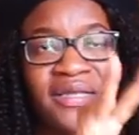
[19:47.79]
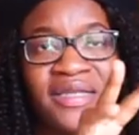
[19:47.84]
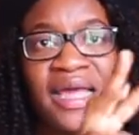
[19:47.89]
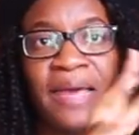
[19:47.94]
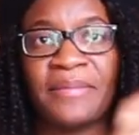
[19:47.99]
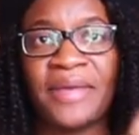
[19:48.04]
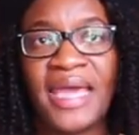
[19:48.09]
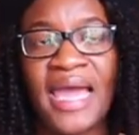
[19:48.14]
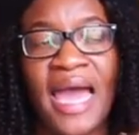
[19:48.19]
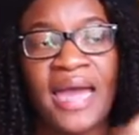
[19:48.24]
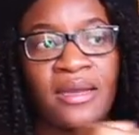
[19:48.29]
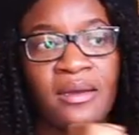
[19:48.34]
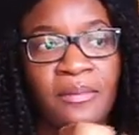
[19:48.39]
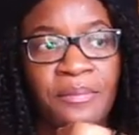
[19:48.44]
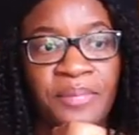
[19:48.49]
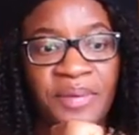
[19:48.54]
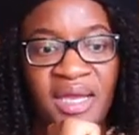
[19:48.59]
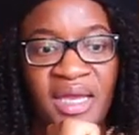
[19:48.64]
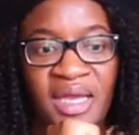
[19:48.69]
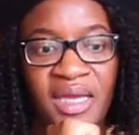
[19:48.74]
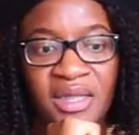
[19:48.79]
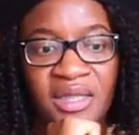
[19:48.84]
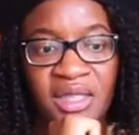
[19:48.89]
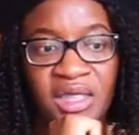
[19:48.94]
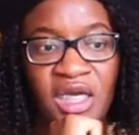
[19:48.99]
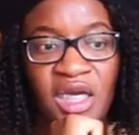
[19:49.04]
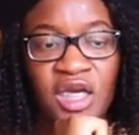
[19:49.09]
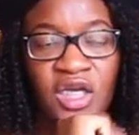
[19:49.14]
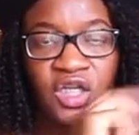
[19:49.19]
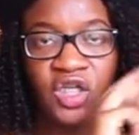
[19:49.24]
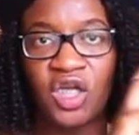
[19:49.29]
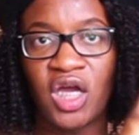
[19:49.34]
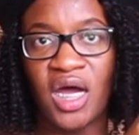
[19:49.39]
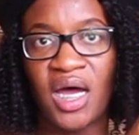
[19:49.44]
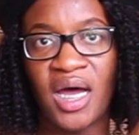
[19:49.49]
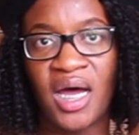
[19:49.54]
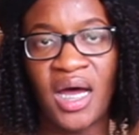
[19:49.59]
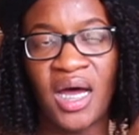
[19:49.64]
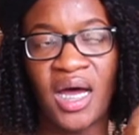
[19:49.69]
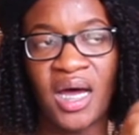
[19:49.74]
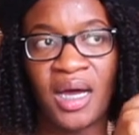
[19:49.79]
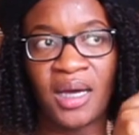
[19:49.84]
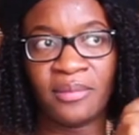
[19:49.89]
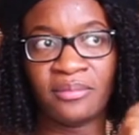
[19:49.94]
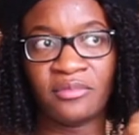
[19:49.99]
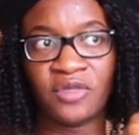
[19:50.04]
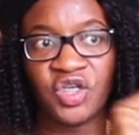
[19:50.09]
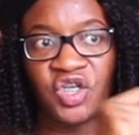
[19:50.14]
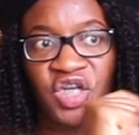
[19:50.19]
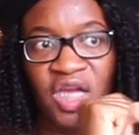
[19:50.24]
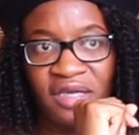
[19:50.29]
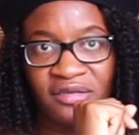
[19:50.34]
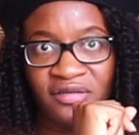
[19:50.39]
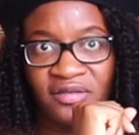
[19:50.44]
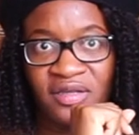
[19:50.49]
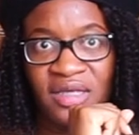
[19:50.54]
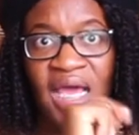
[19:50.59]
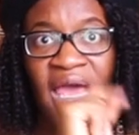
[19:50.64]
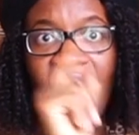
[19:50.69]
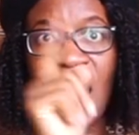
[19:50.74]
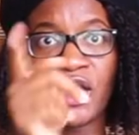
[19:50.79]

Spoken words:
Sammy hadn't picked Jess.